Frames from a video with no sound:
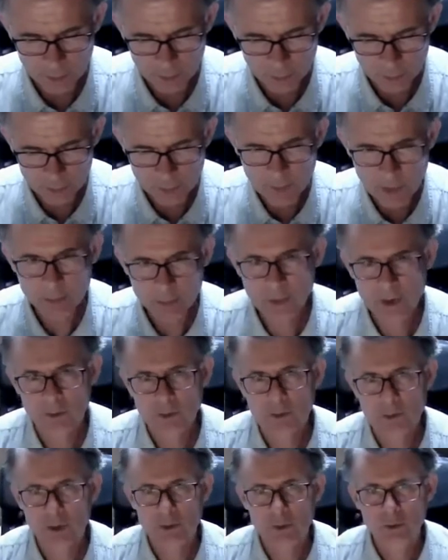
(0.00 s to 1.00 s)

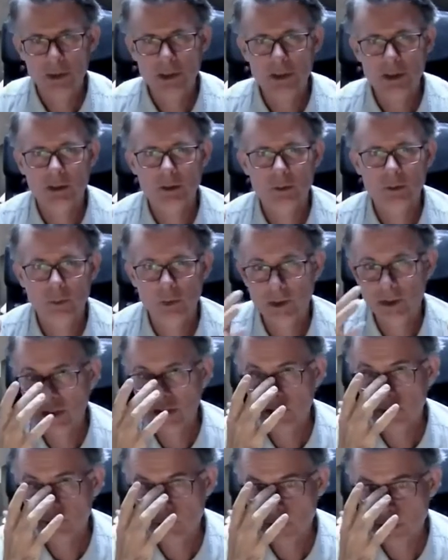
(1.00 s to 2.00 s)
remember, we
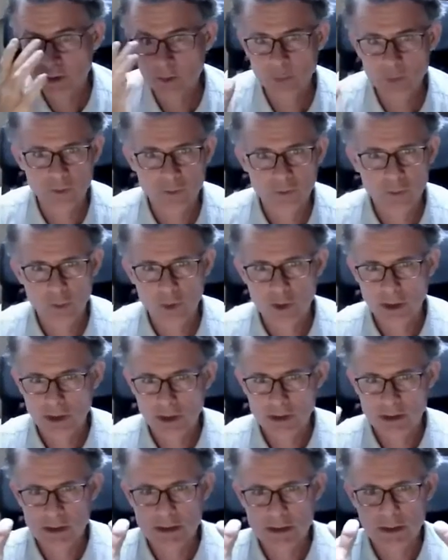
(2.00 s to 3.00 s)
did before
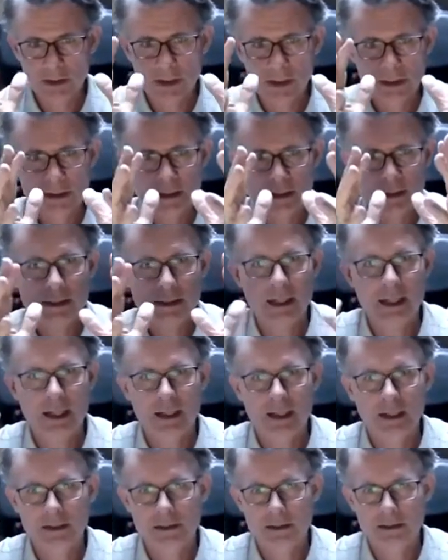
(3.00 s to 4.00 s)
this
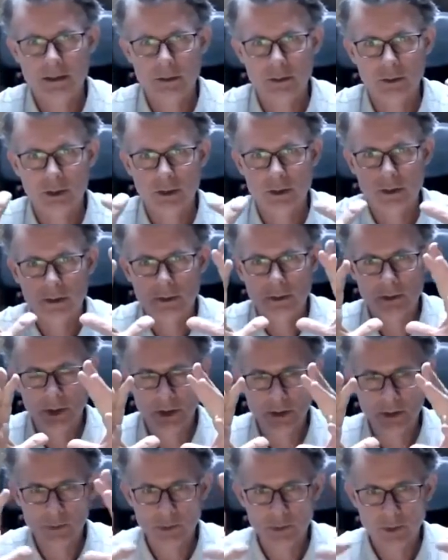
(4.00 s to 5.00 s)
exercise or this
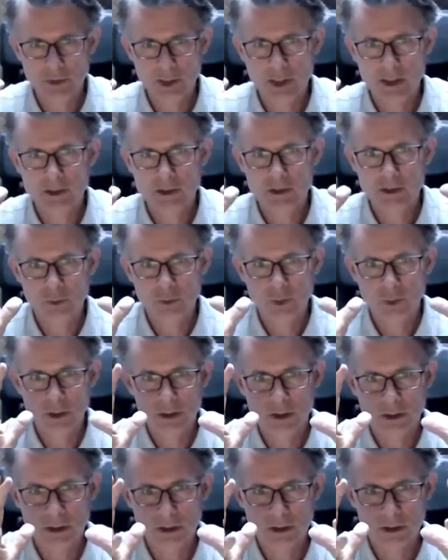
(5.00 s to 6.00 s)
exploration
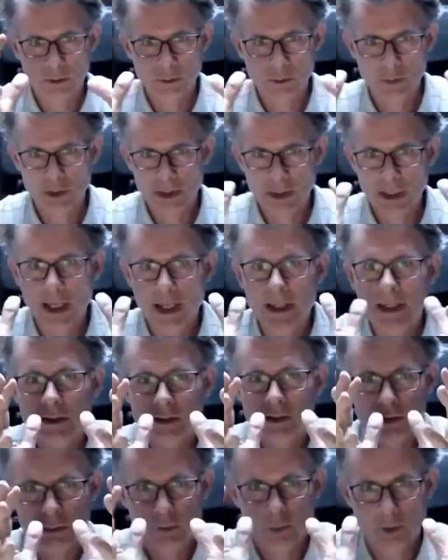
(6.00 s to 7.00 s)
with the
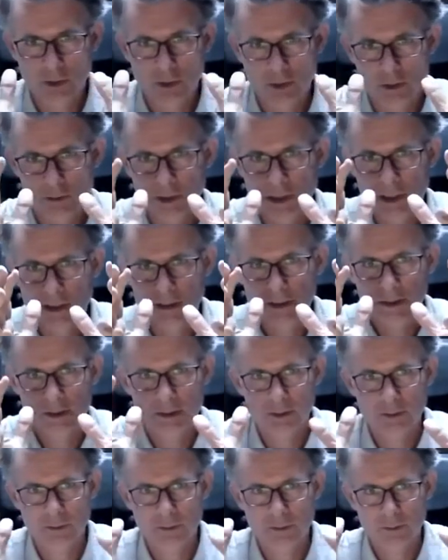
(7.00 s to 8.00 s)
energy ball, right?
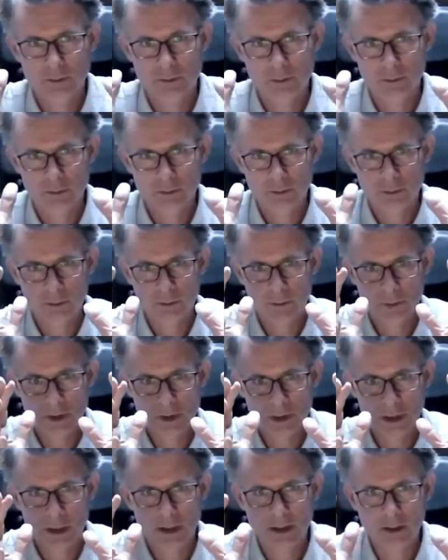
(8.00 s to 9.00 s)

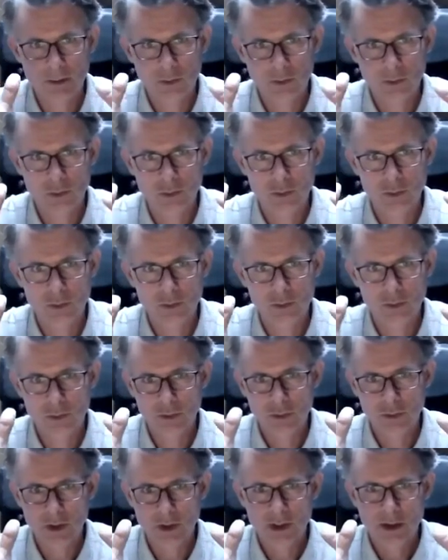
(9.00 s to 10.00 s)
Like to
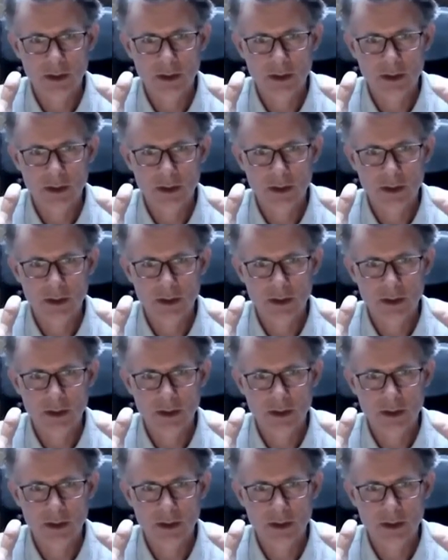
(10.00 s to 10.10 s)
do